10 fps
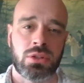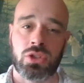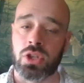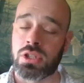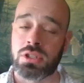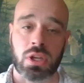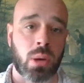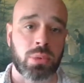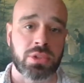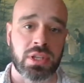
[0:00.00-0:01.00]
Just a
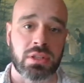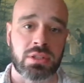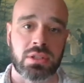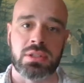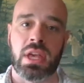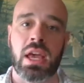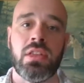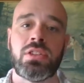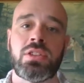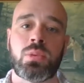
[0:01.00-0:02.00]
couple sentences. Hey,
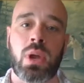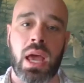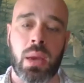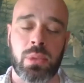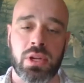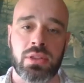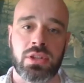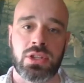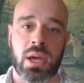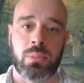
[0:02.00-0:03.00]
this is what happened in the
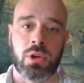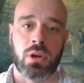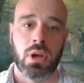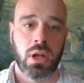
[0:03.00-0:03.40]
chapter.